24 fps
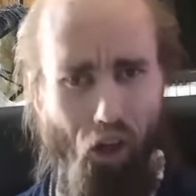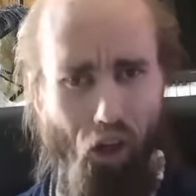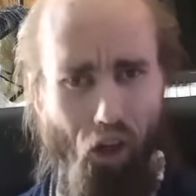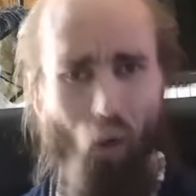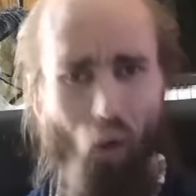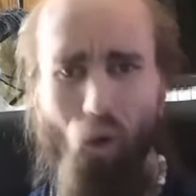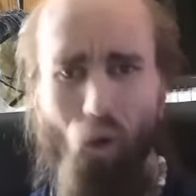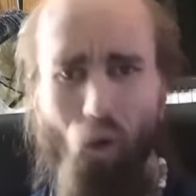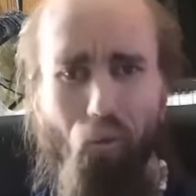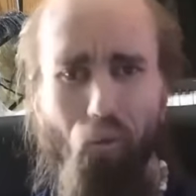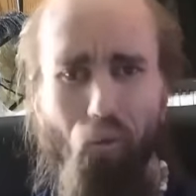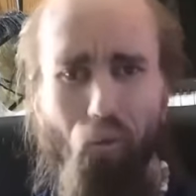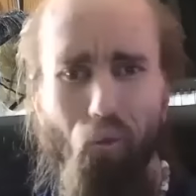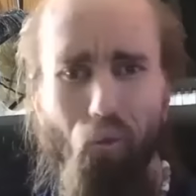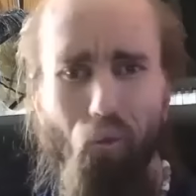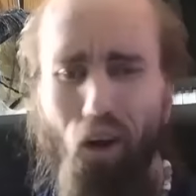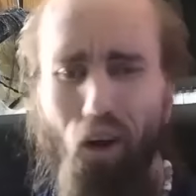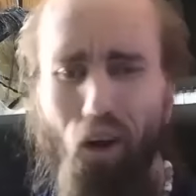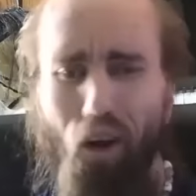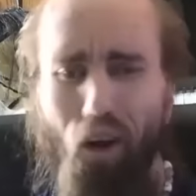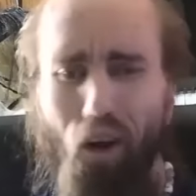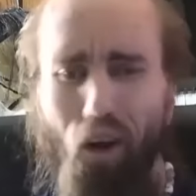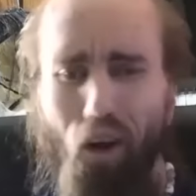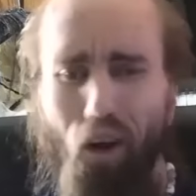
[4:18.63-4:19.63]
No one
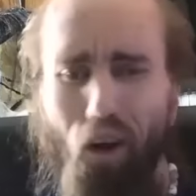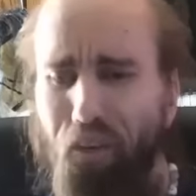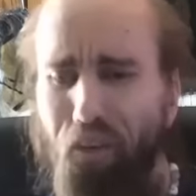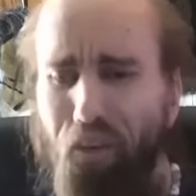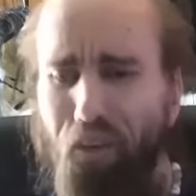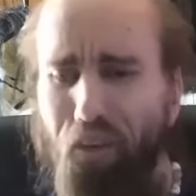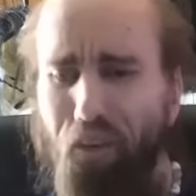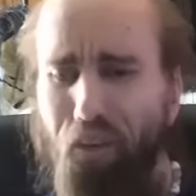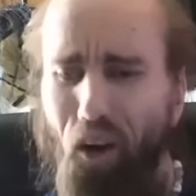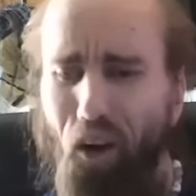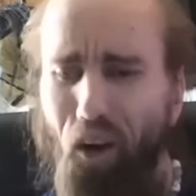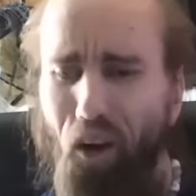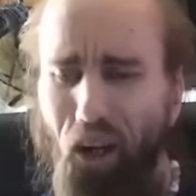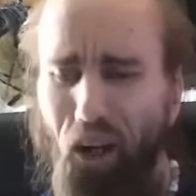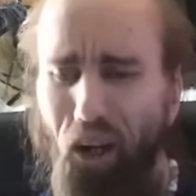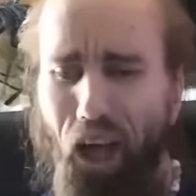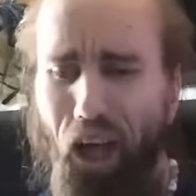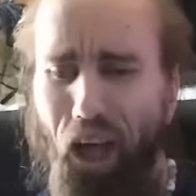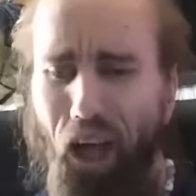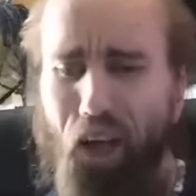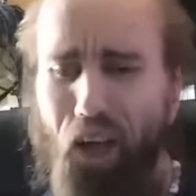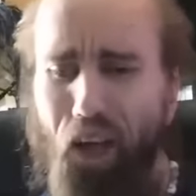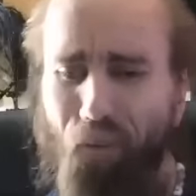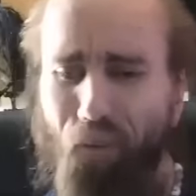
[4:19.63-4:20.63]
wants a bunch of
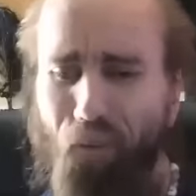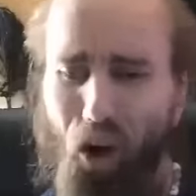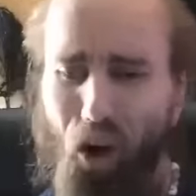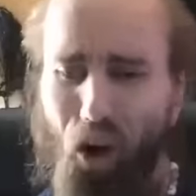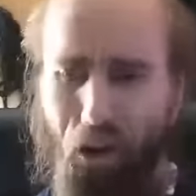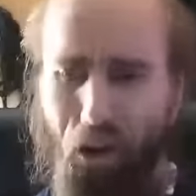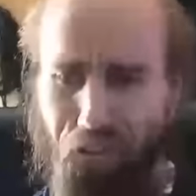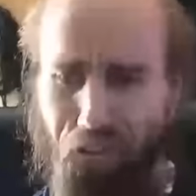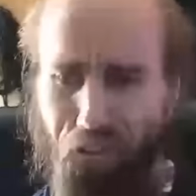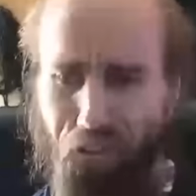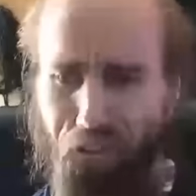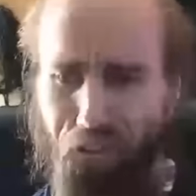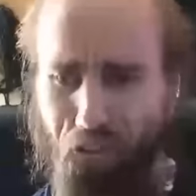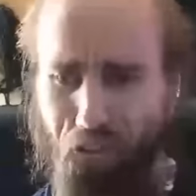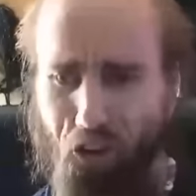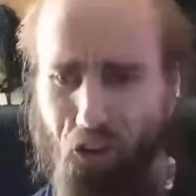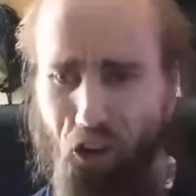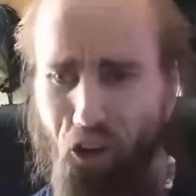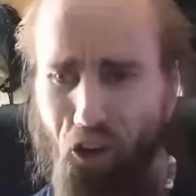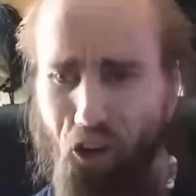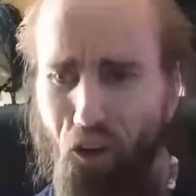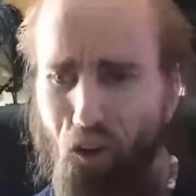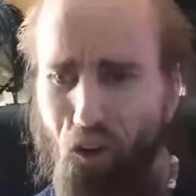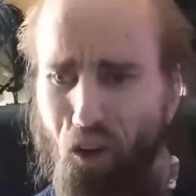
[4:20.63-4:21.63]
fucking hate
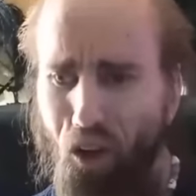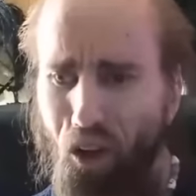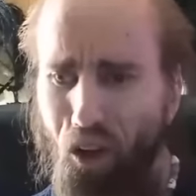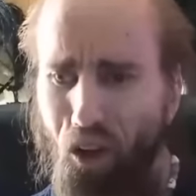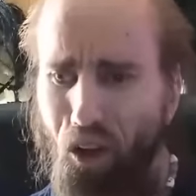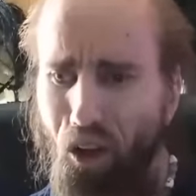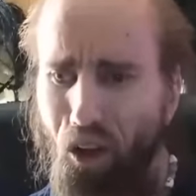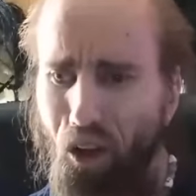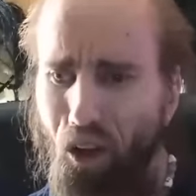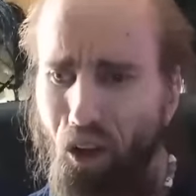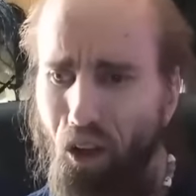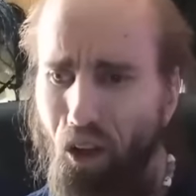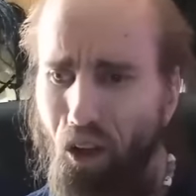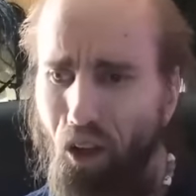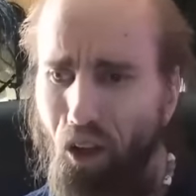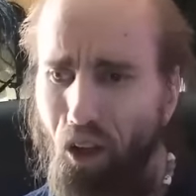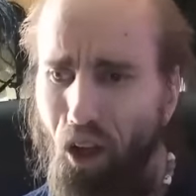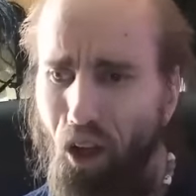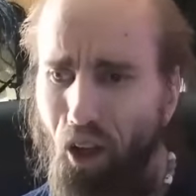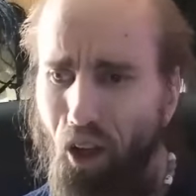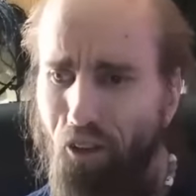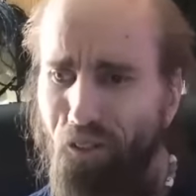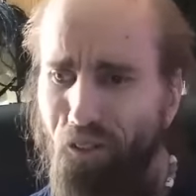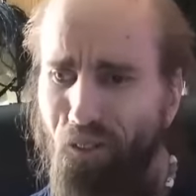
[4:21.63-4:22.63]
watchers, dude.
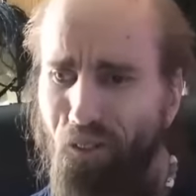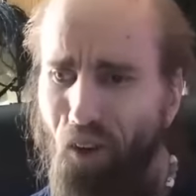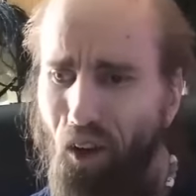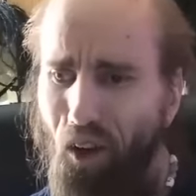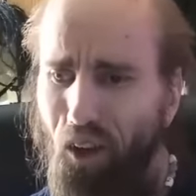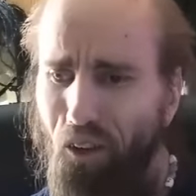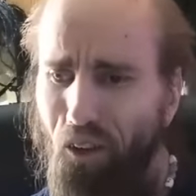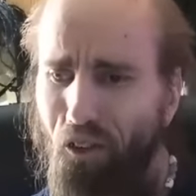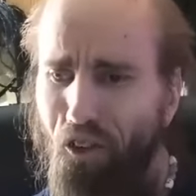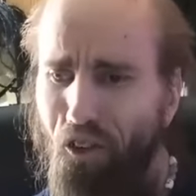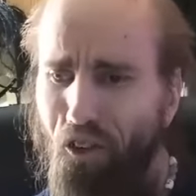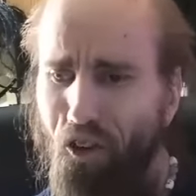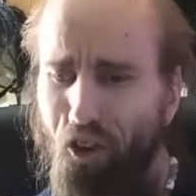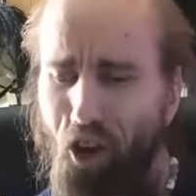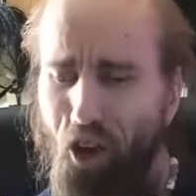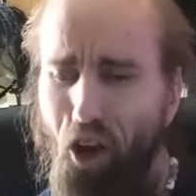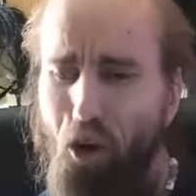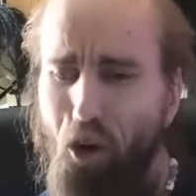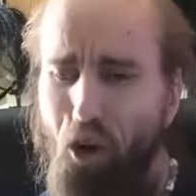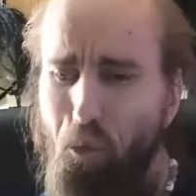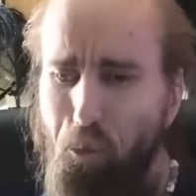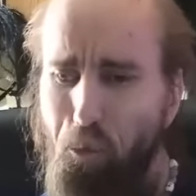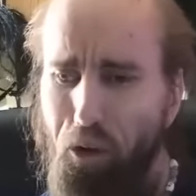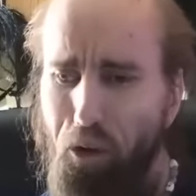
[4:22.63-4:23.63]
That's fucking
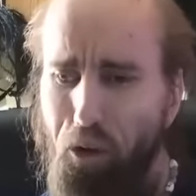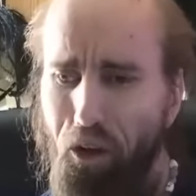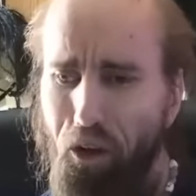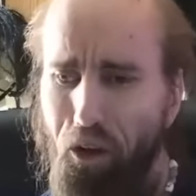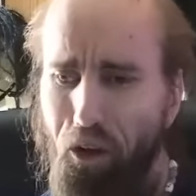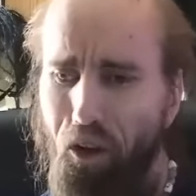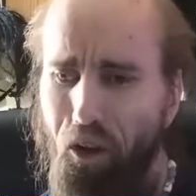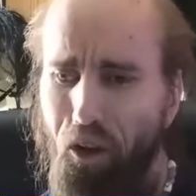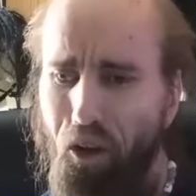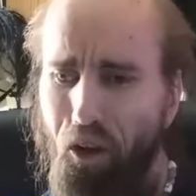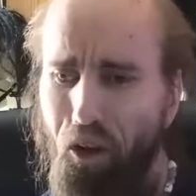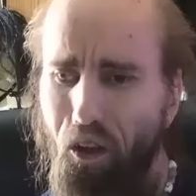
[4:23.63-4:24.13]
stupid.